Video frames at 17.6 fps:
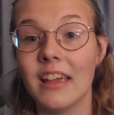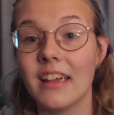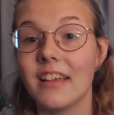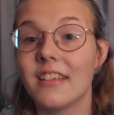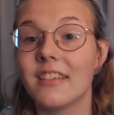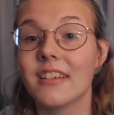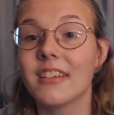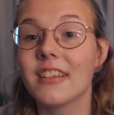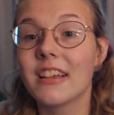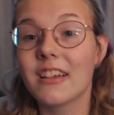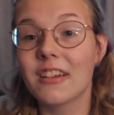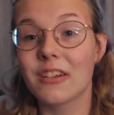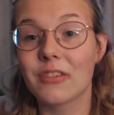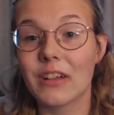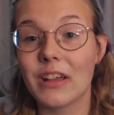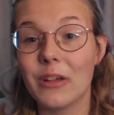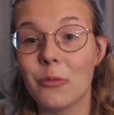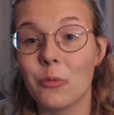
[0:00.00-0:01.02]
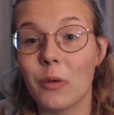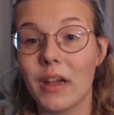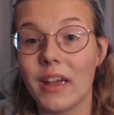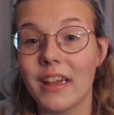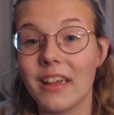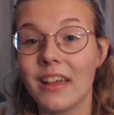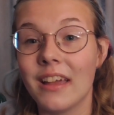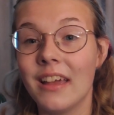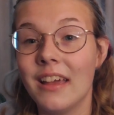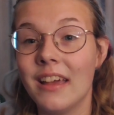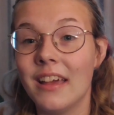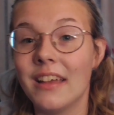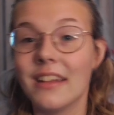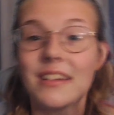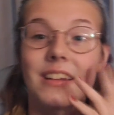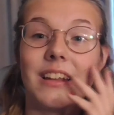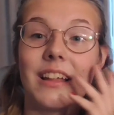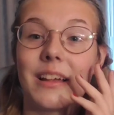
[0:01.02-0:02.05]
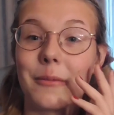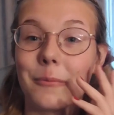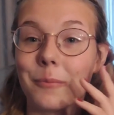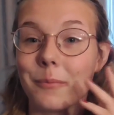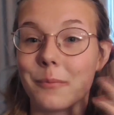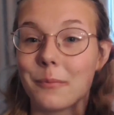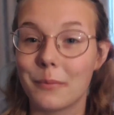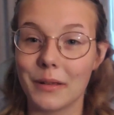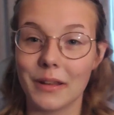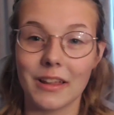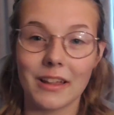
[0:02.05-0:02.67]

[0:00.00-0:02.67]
It's just a great way to be